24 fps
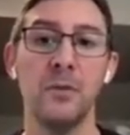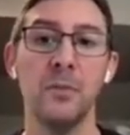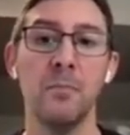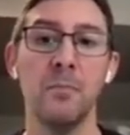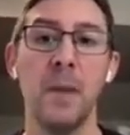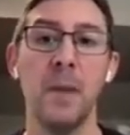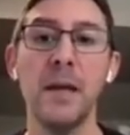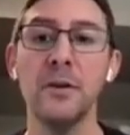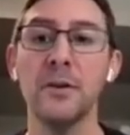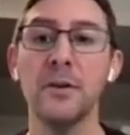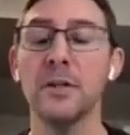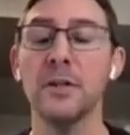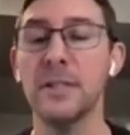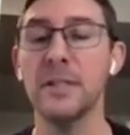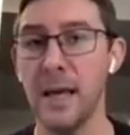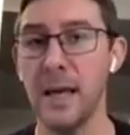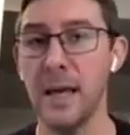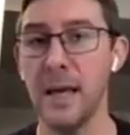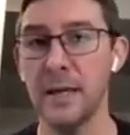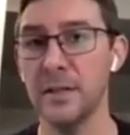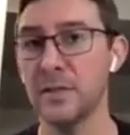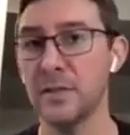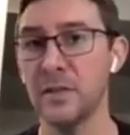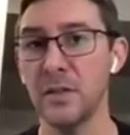MITRE
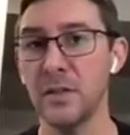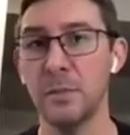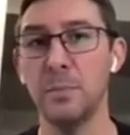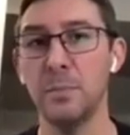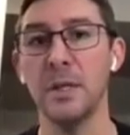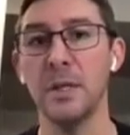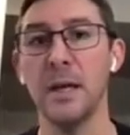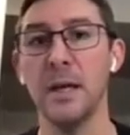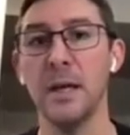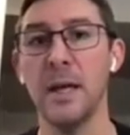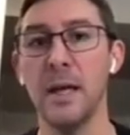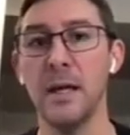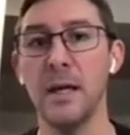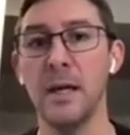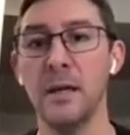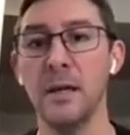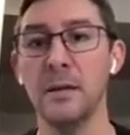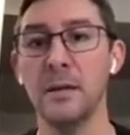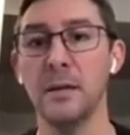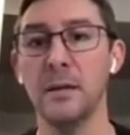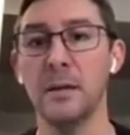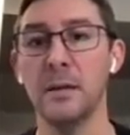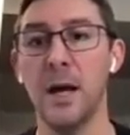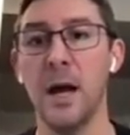ATT&CK is simply
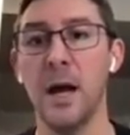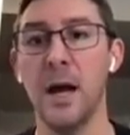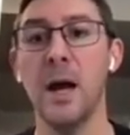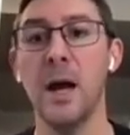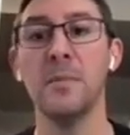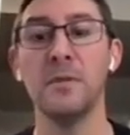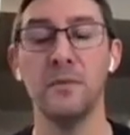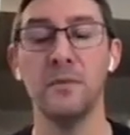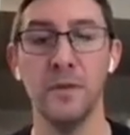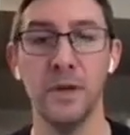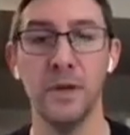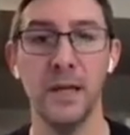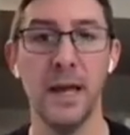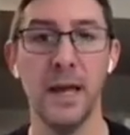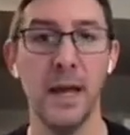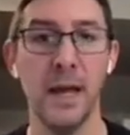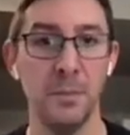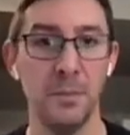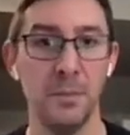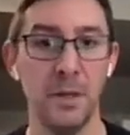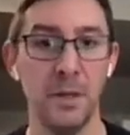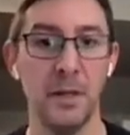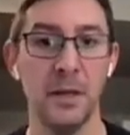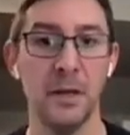a common
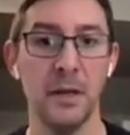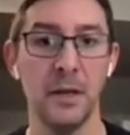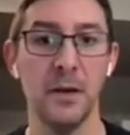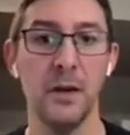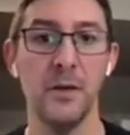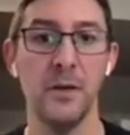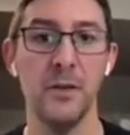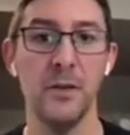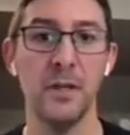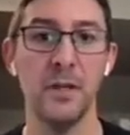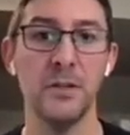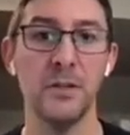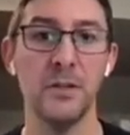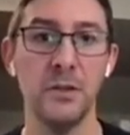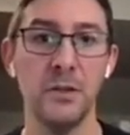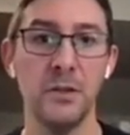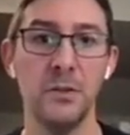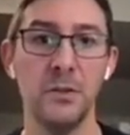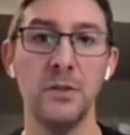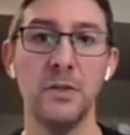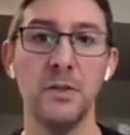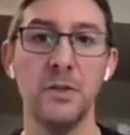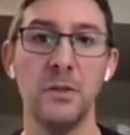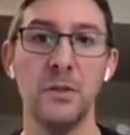vocabulary that is
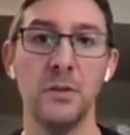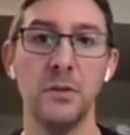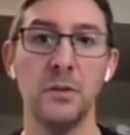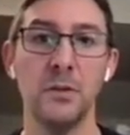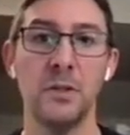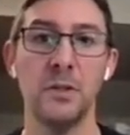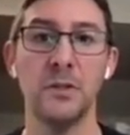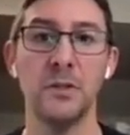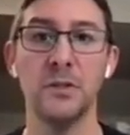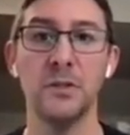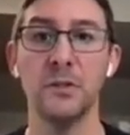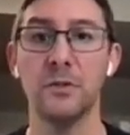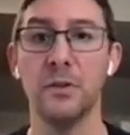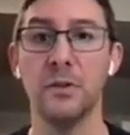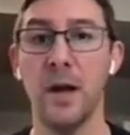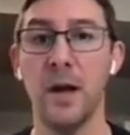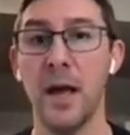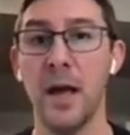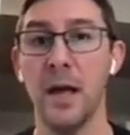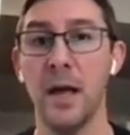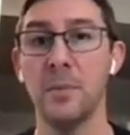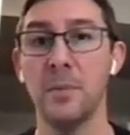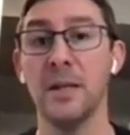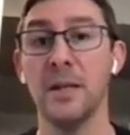used to
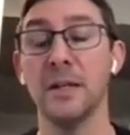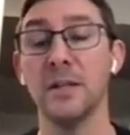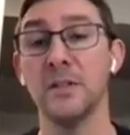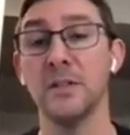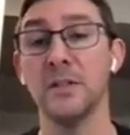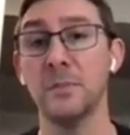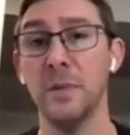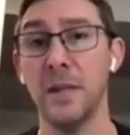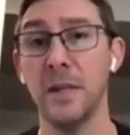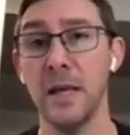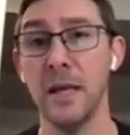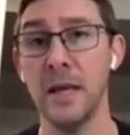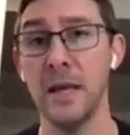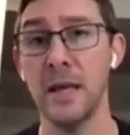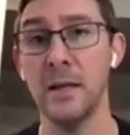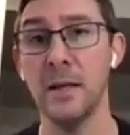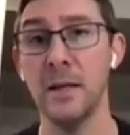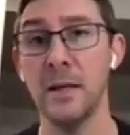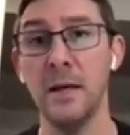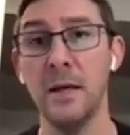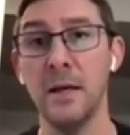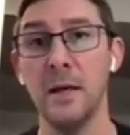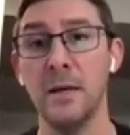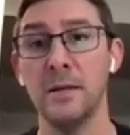describe and
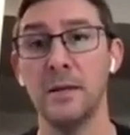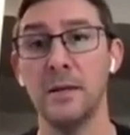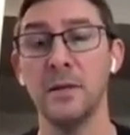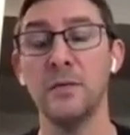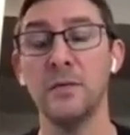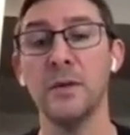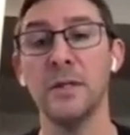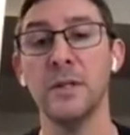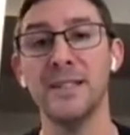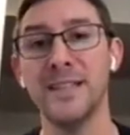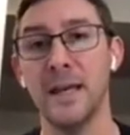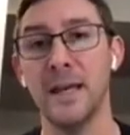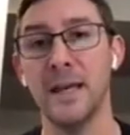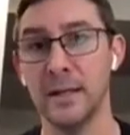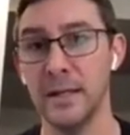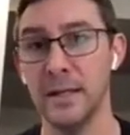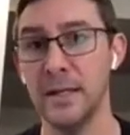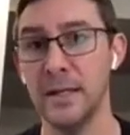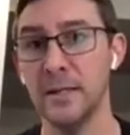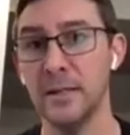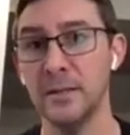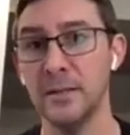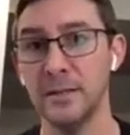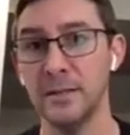explain different
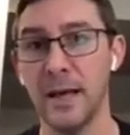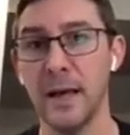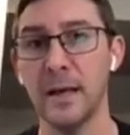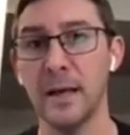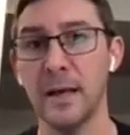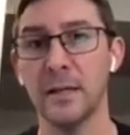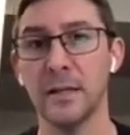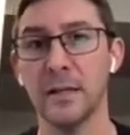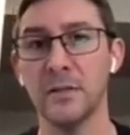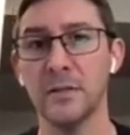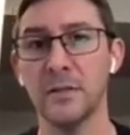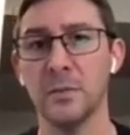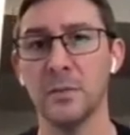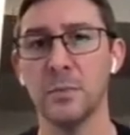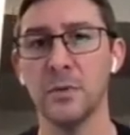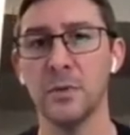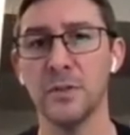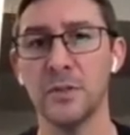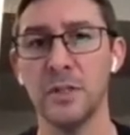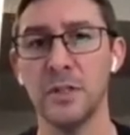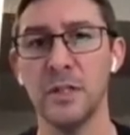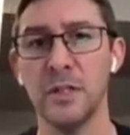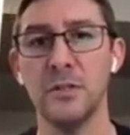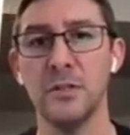techniques, tactics, and
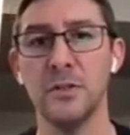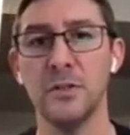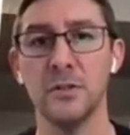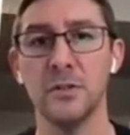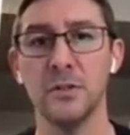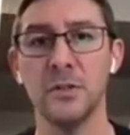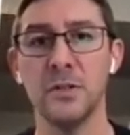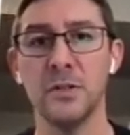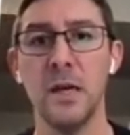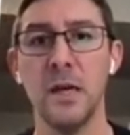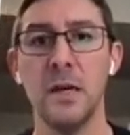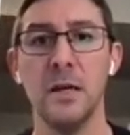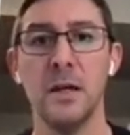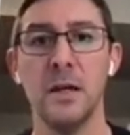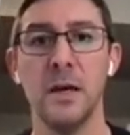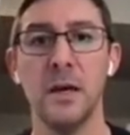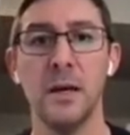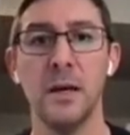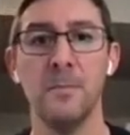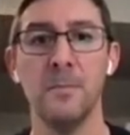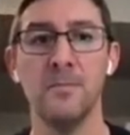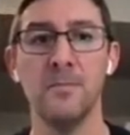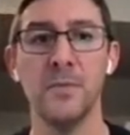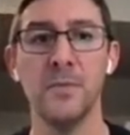procedures
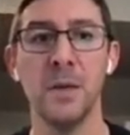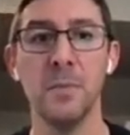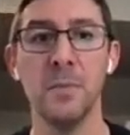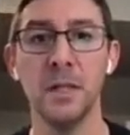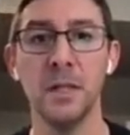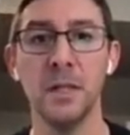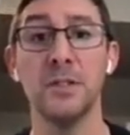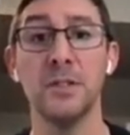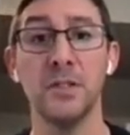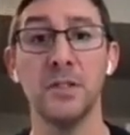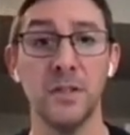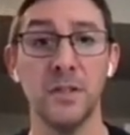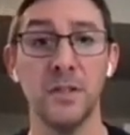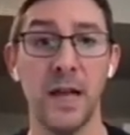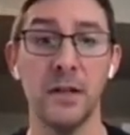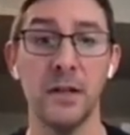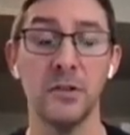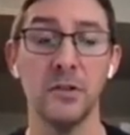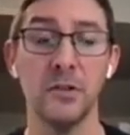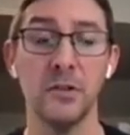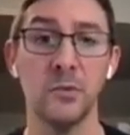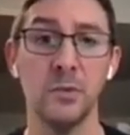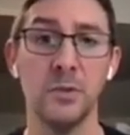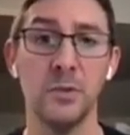that malicious
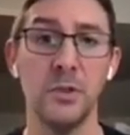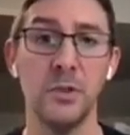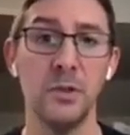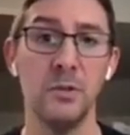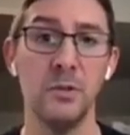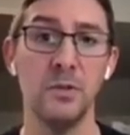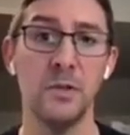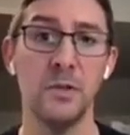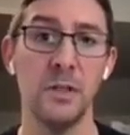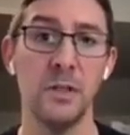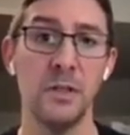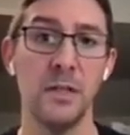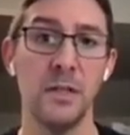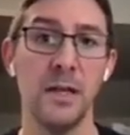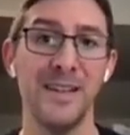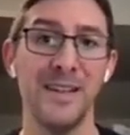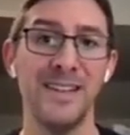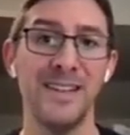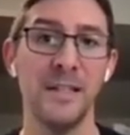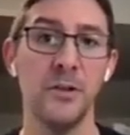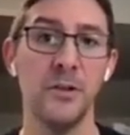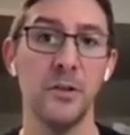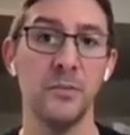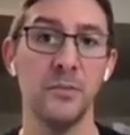actors will use
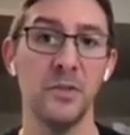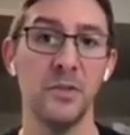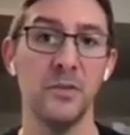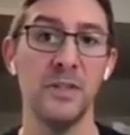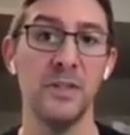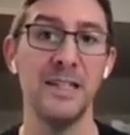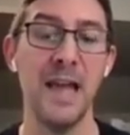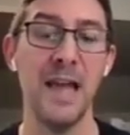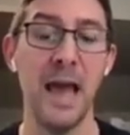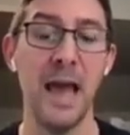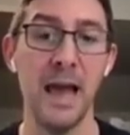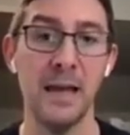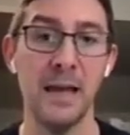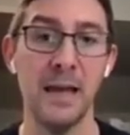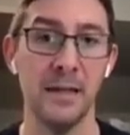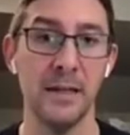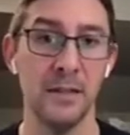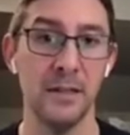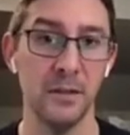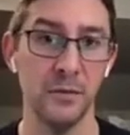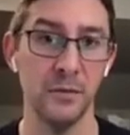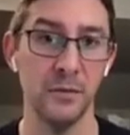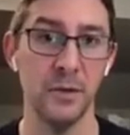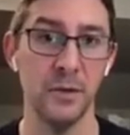in terms of
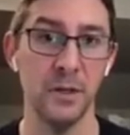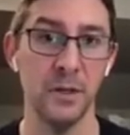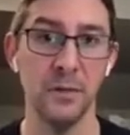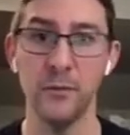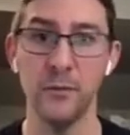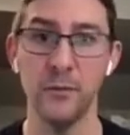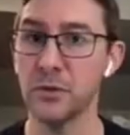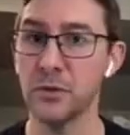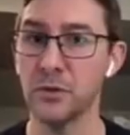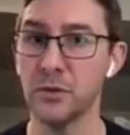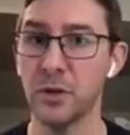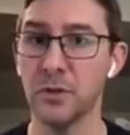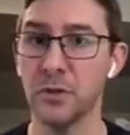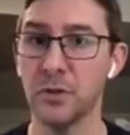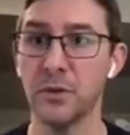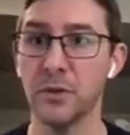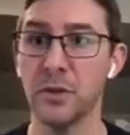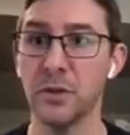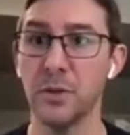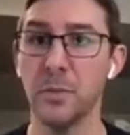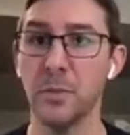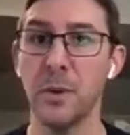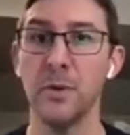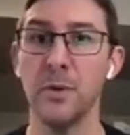attacking different
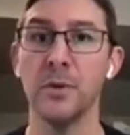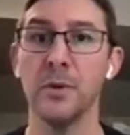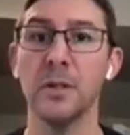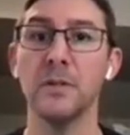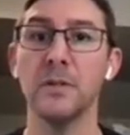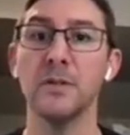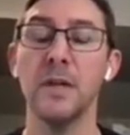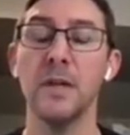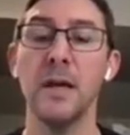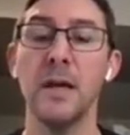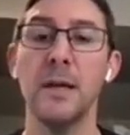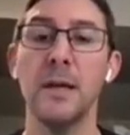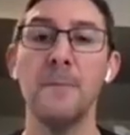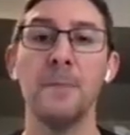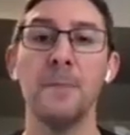infrastructure components.